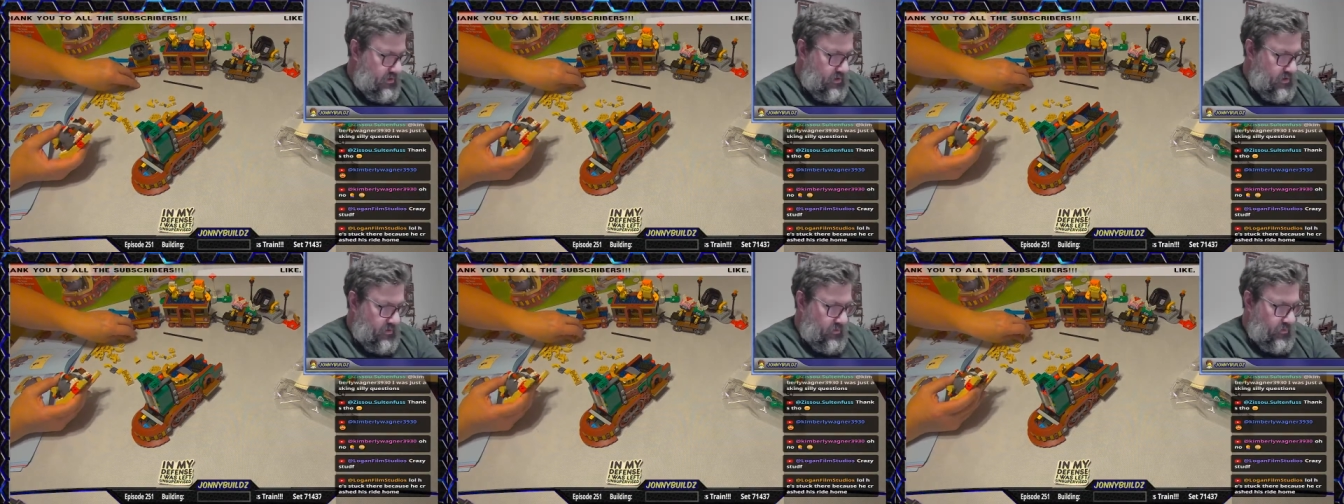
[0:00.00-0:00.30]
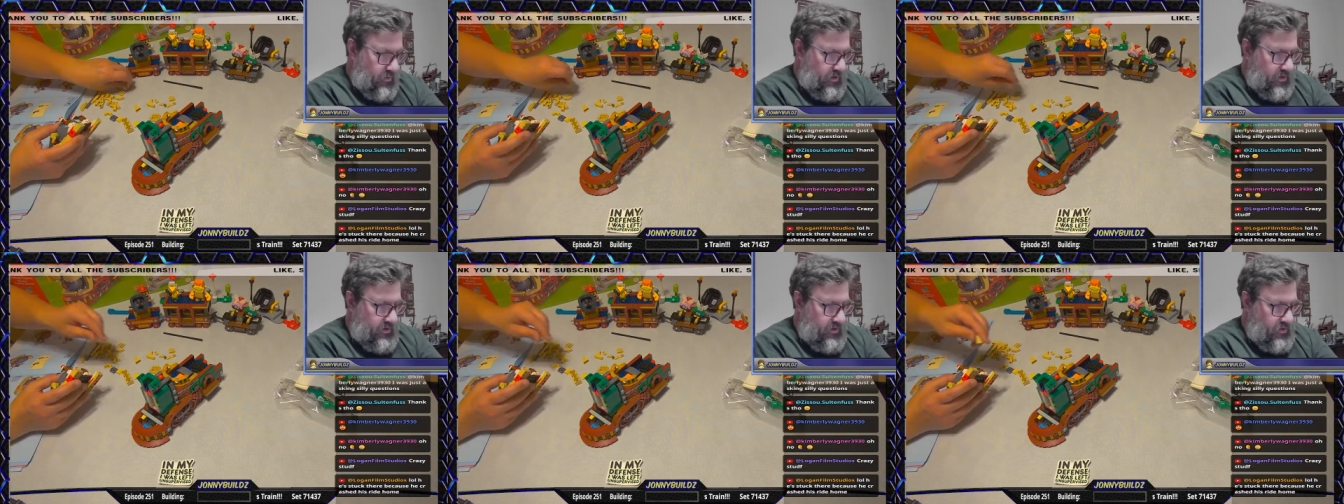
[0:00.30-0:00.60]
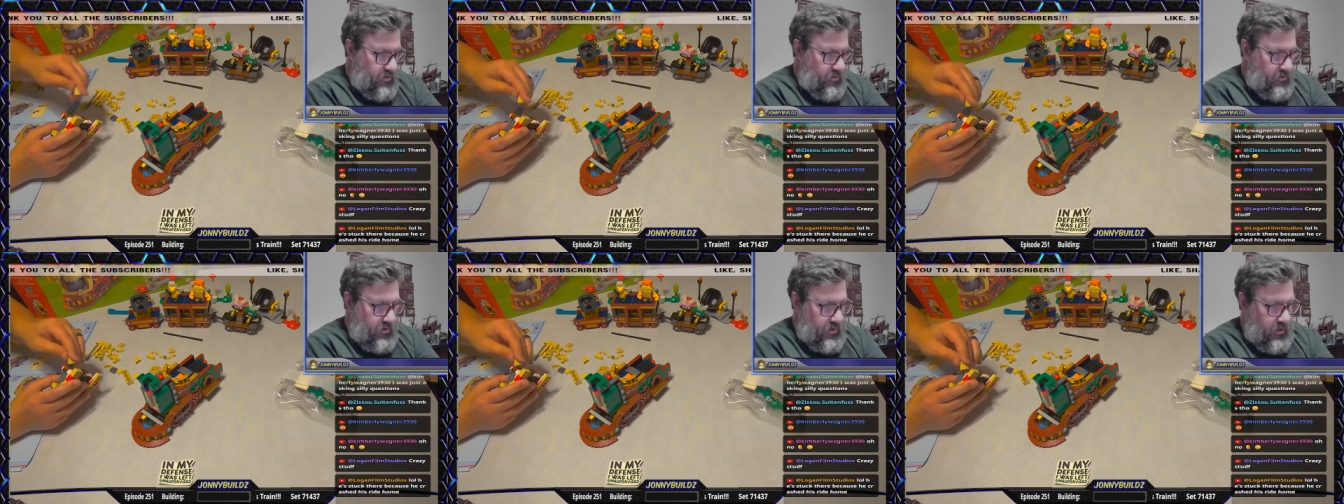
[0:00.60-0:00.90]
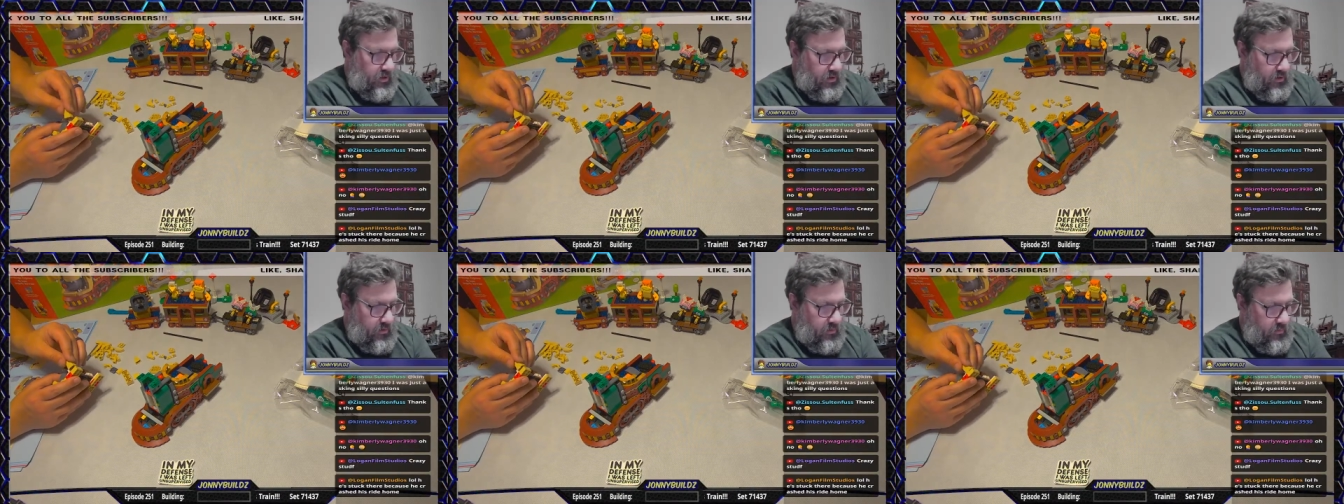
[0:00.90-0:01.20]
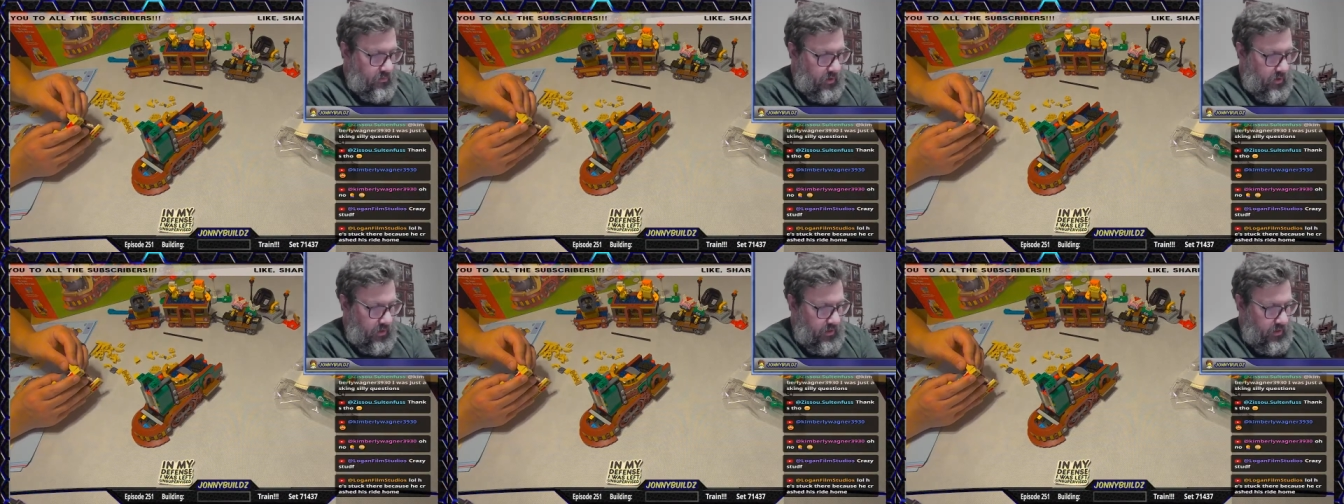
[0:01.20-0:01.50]
we're gonna do
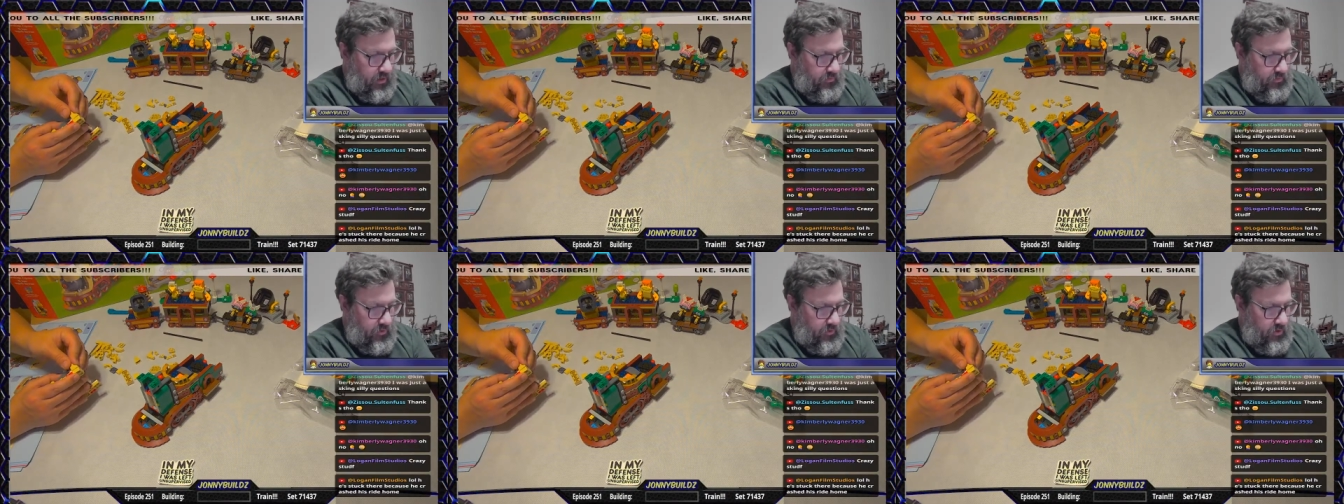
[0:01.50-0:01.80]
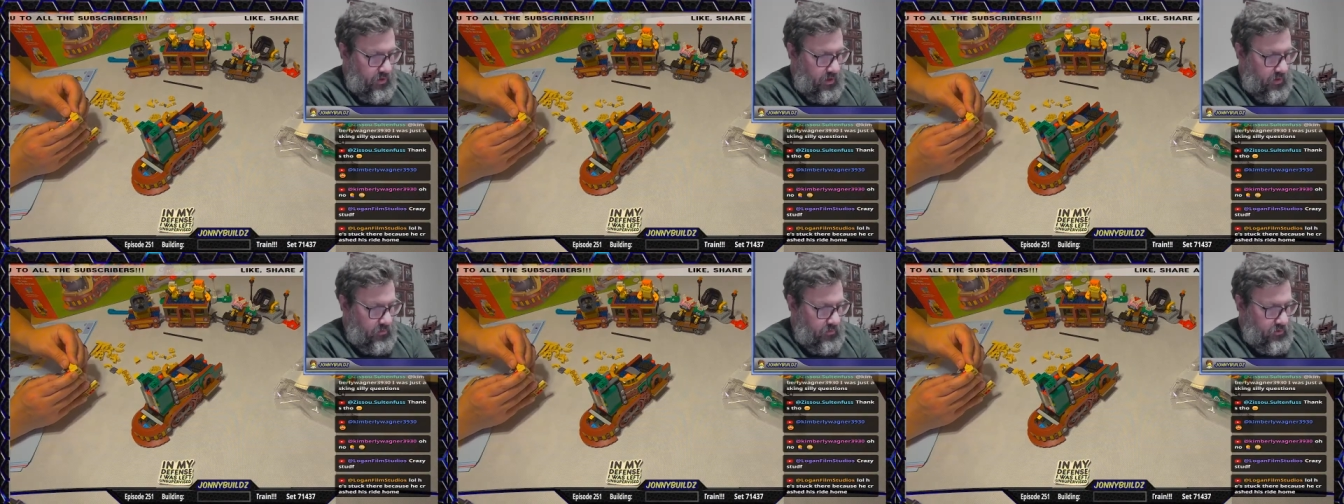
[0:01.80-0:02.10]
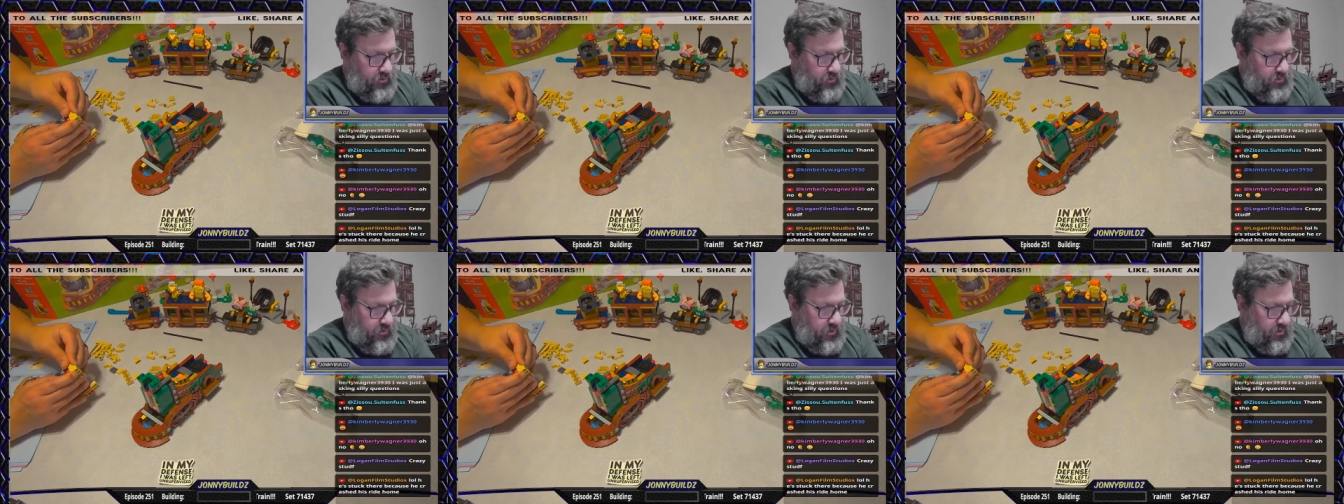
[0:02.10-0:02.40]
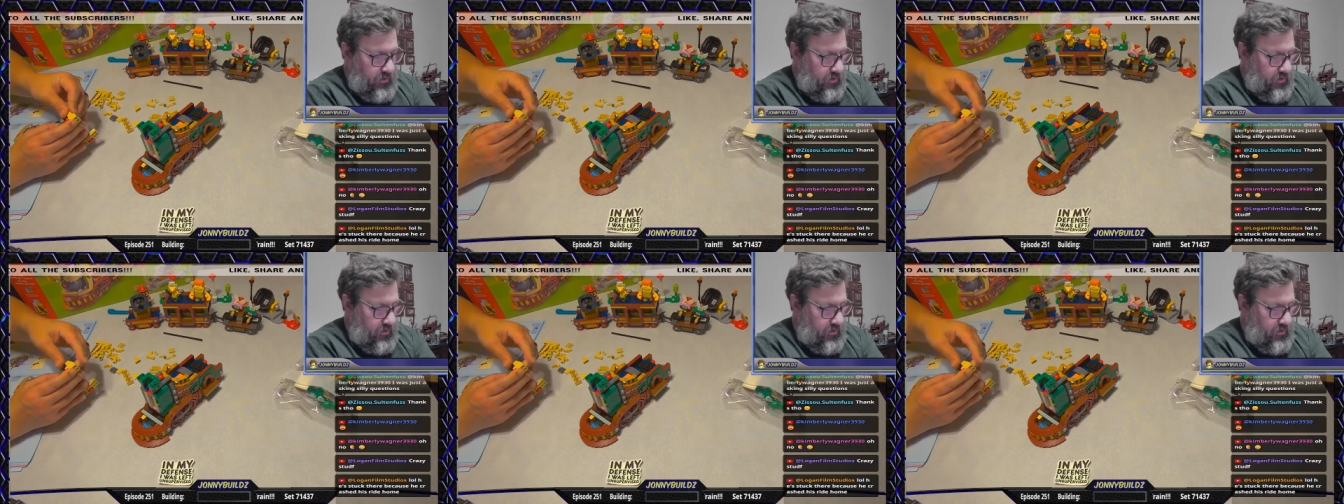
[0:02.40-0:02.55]
my nephew and I will do another